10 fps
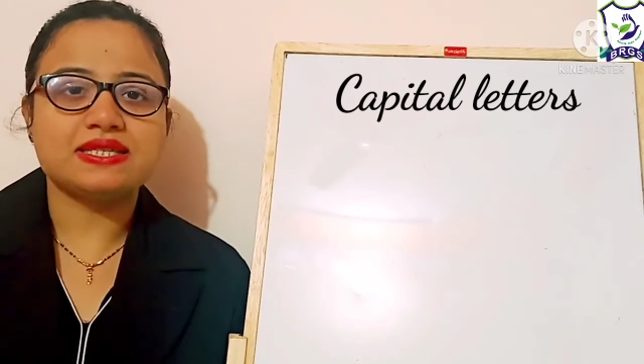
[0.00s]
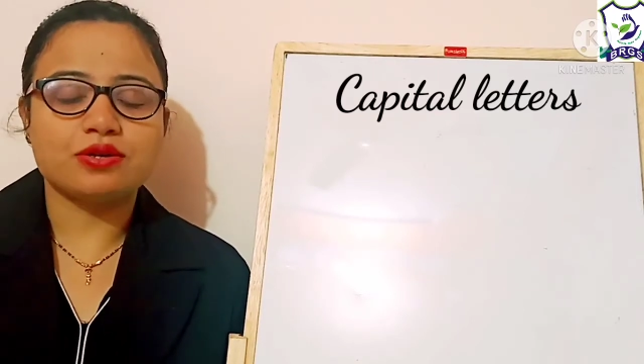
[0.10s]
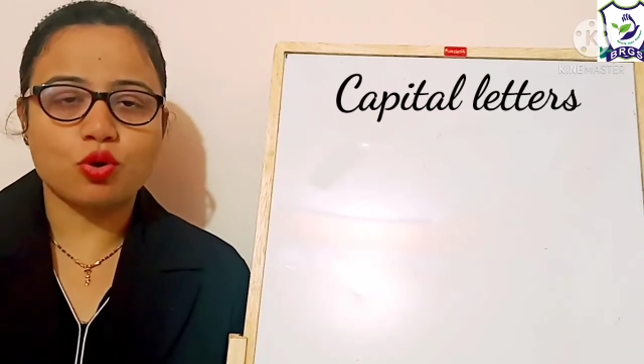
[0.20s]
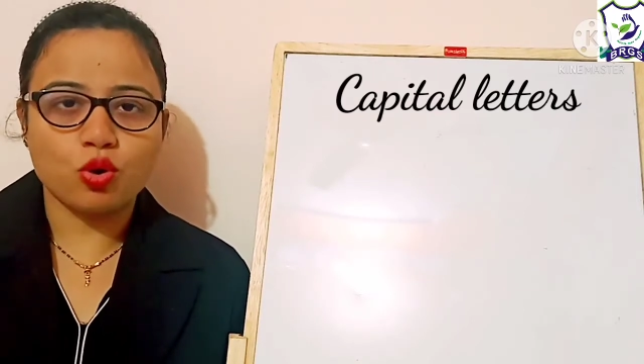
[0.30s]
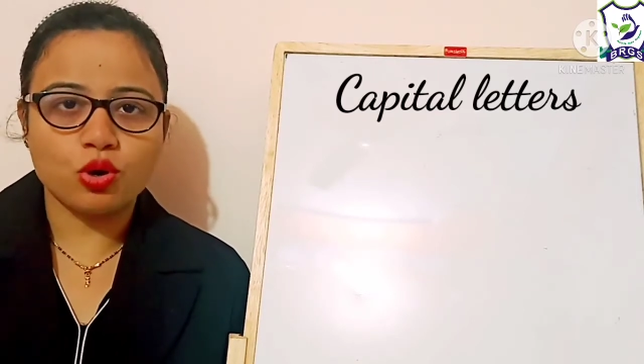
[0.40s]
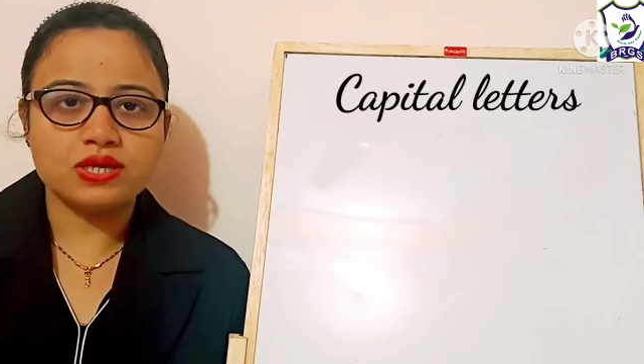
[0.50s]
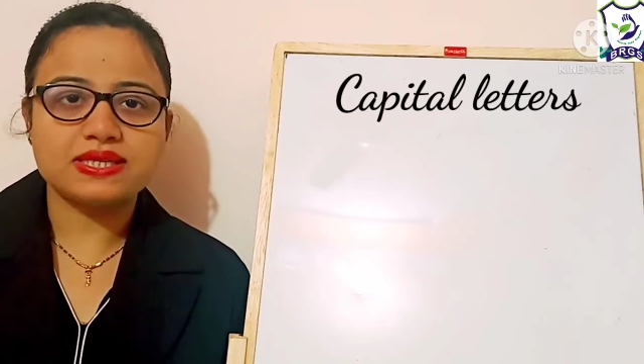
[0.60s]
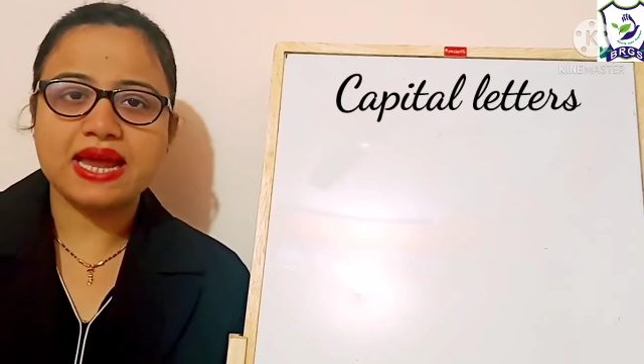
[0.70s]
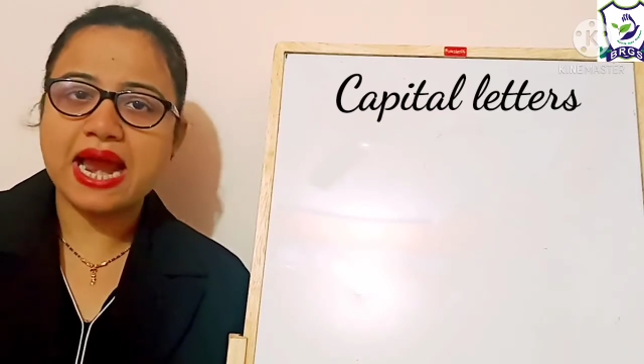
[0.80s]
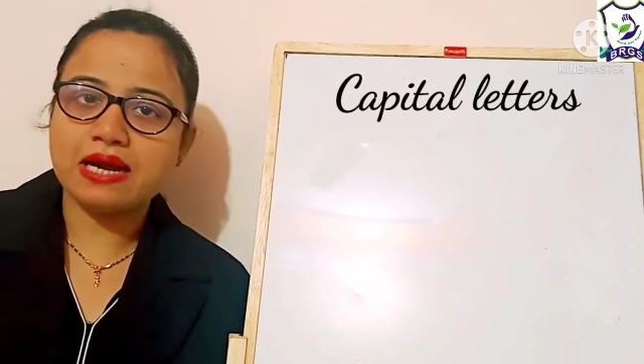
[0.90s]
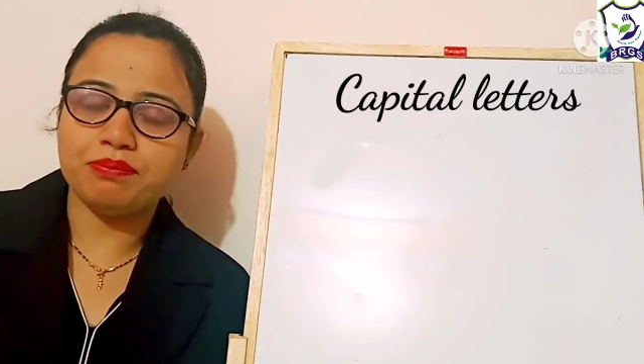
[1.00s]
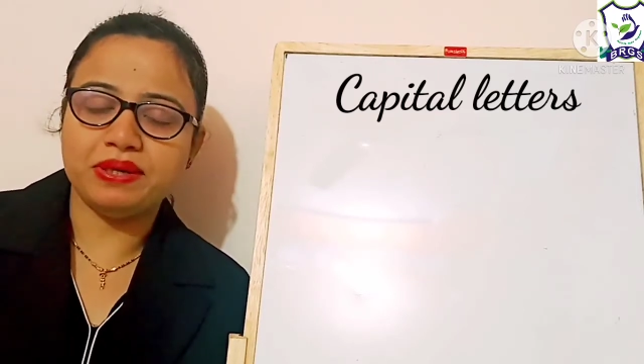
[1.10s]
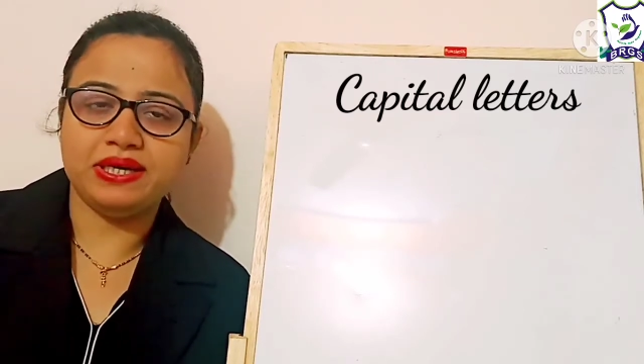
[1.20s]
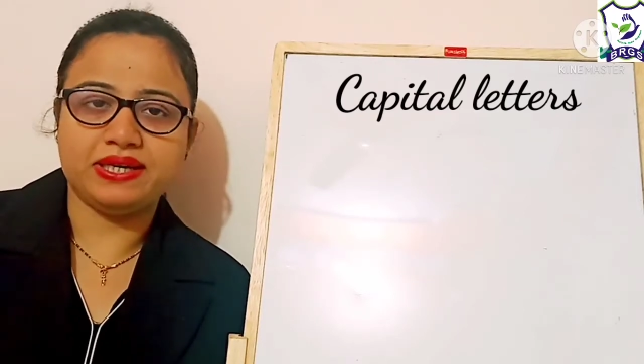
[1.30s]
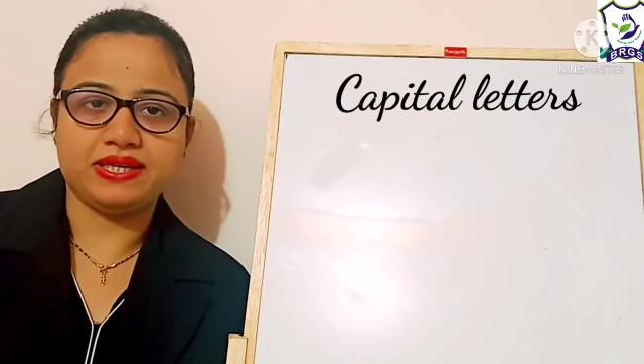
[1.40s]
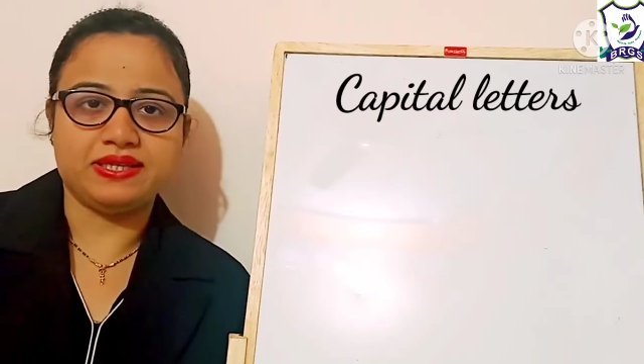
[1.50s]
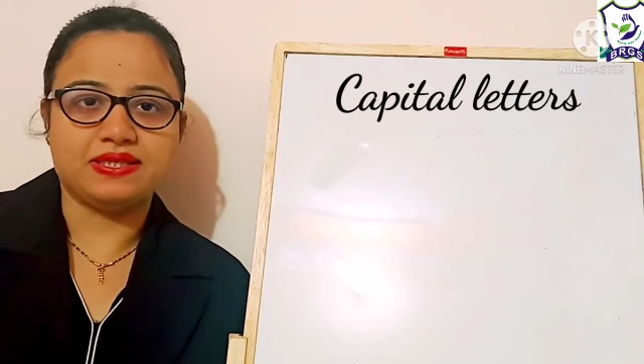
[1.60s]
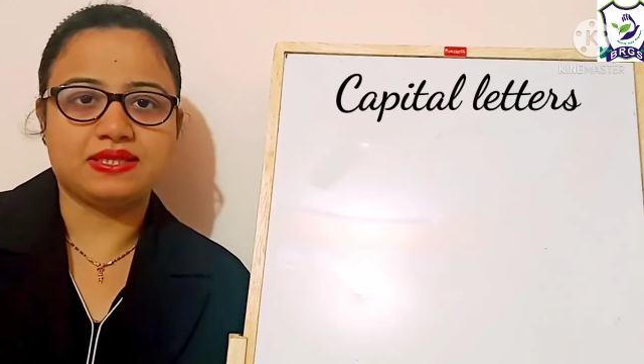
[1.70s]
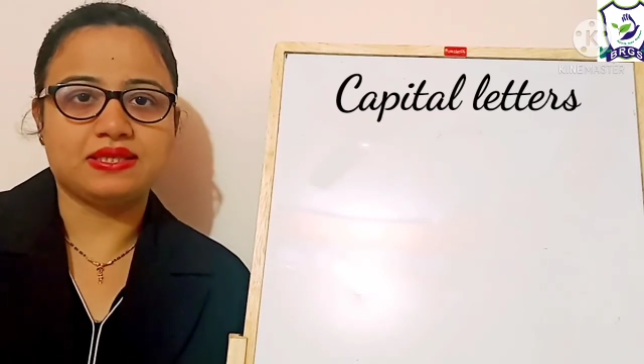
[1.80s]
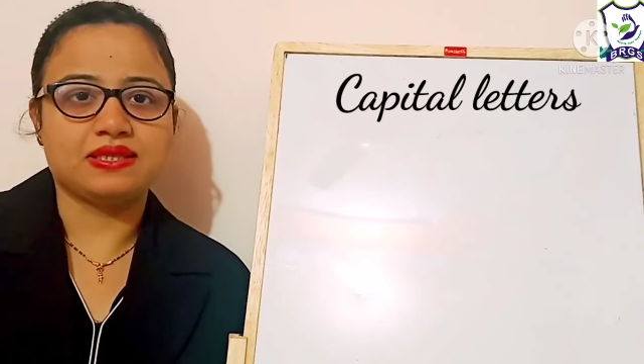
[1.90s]
roads and
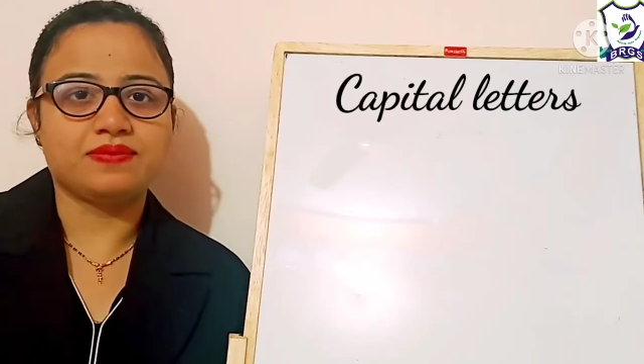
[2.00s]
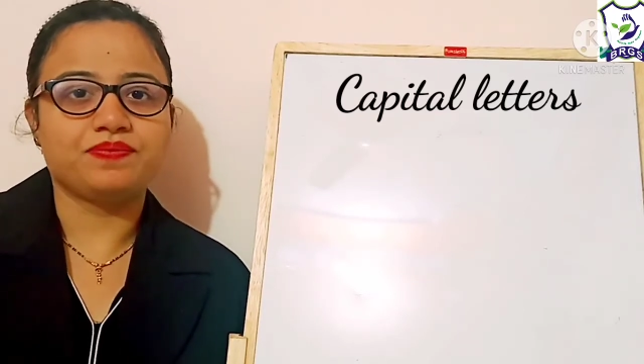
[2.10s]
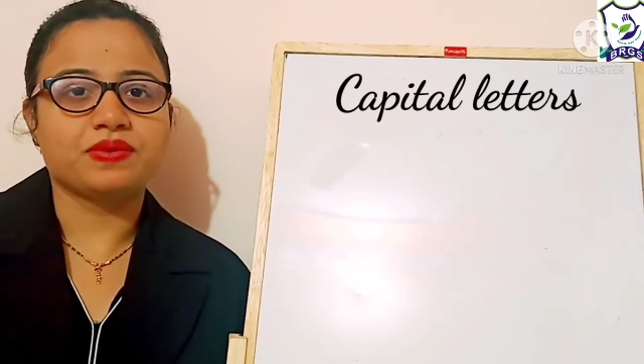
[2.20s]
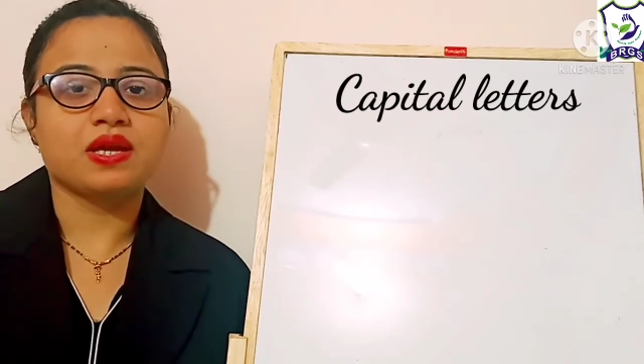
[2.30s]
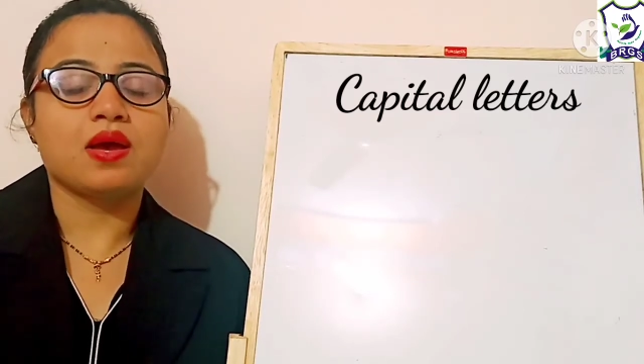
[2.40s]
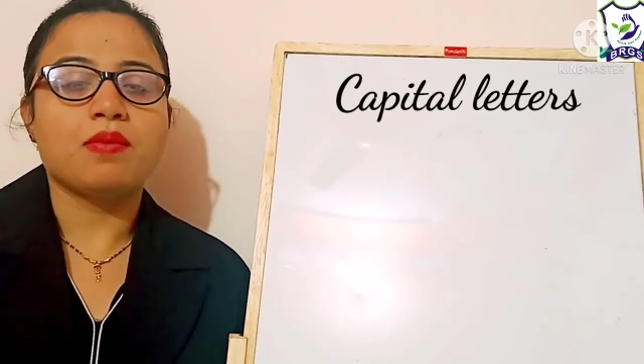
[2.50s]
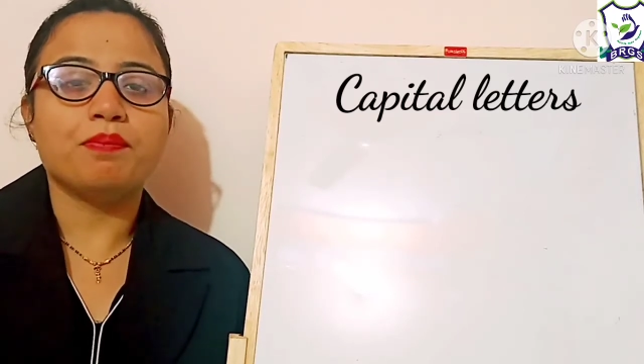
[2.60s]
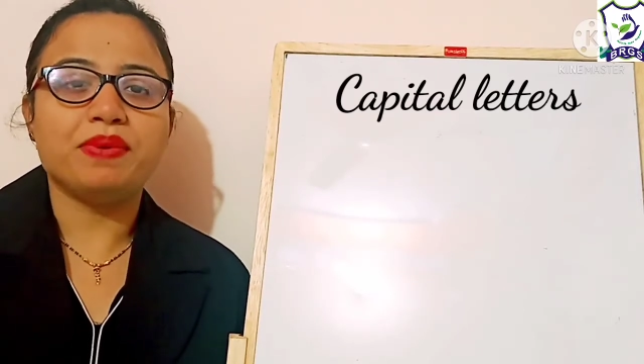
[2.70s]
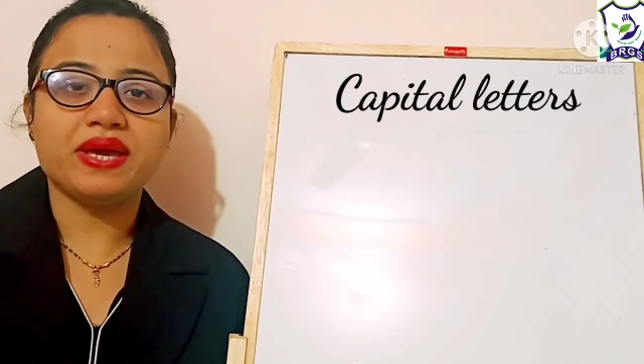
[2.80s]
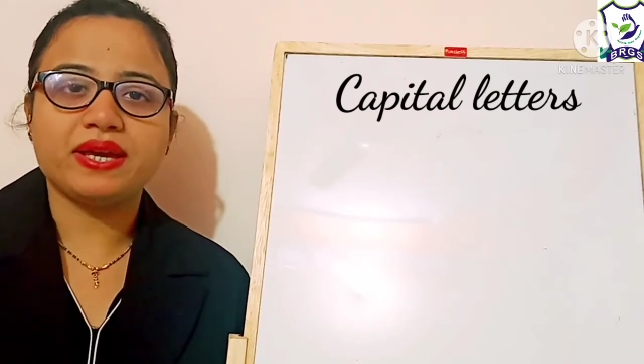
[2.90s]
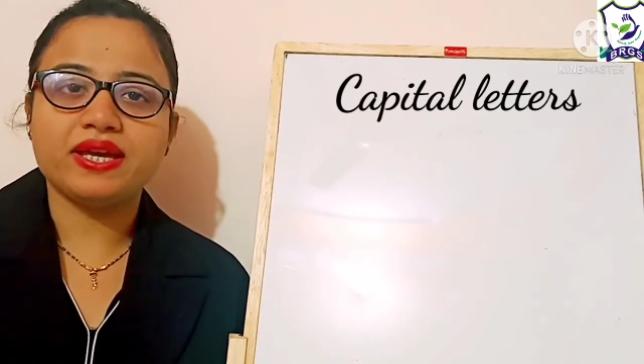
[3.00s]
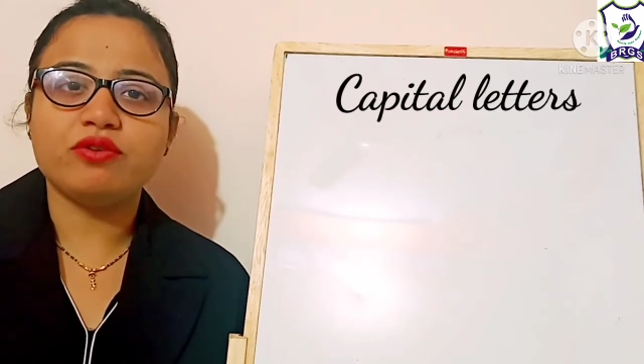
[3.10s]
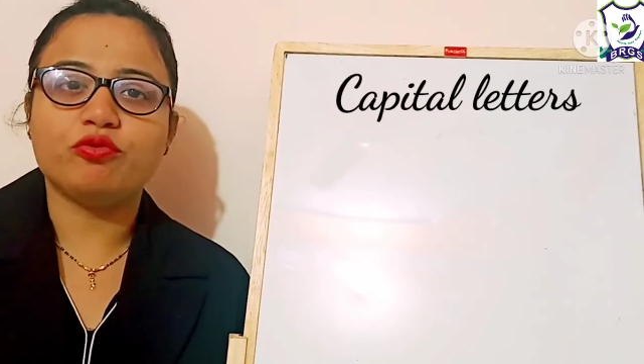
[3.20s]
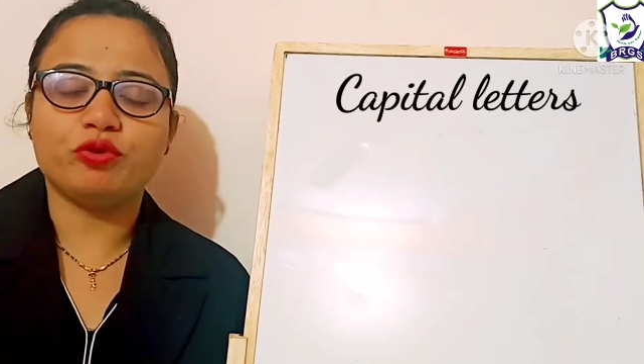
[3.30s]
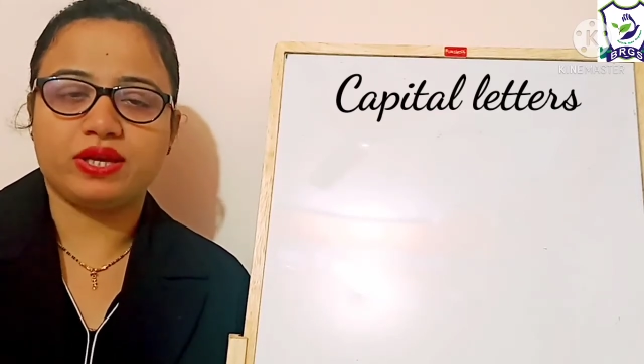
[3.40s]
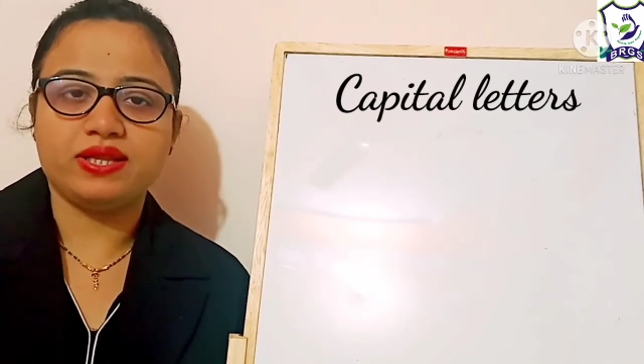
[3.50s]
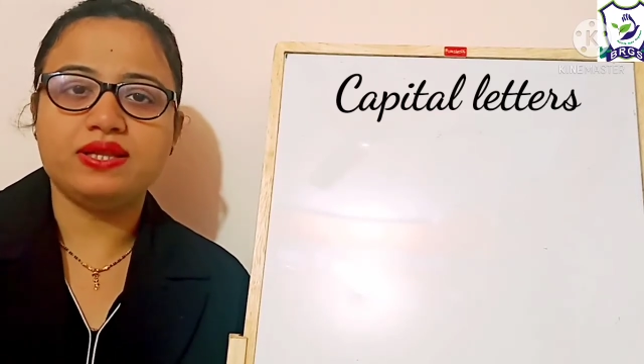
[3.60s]
buildings begin with